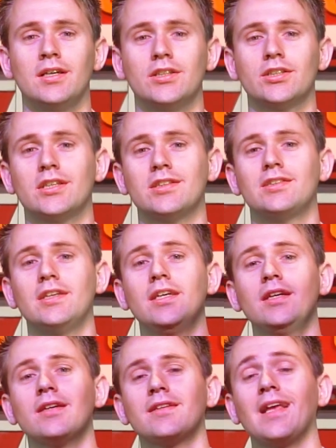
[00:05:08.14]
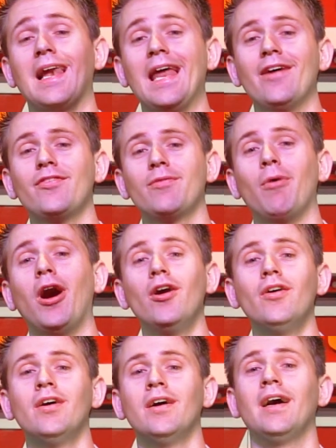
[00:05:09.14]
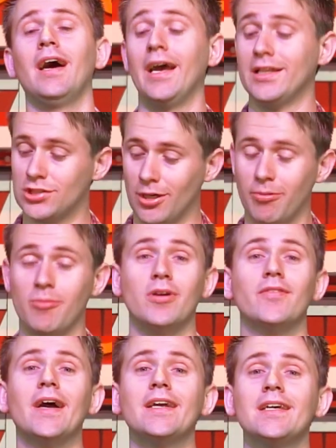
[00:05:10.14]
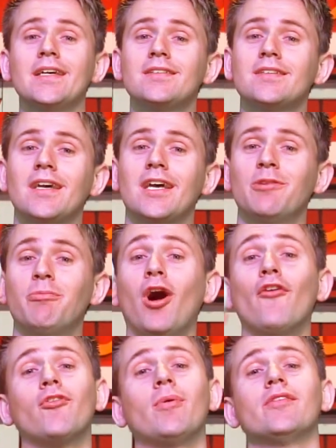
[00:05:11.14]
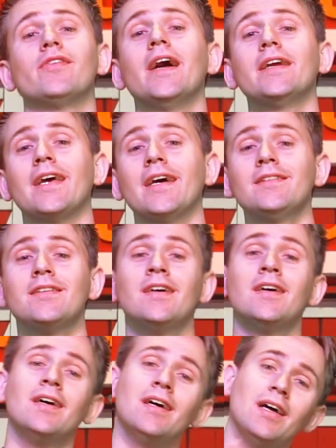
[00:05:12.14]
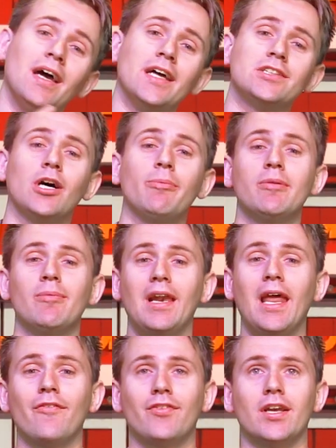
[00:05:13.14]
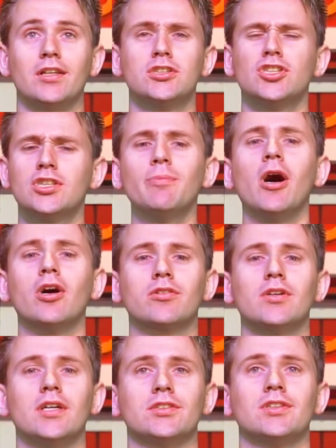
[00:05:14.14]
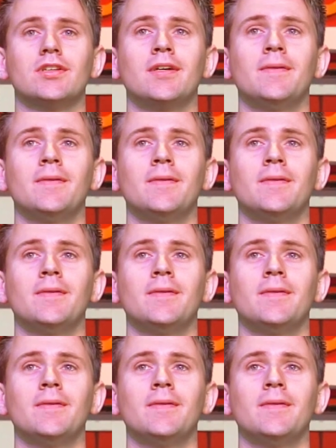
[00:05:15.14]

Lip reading: As you can see, the left ball ends up in my right hand, and the ball from my right hand ends up in my left hand. Just the ball across.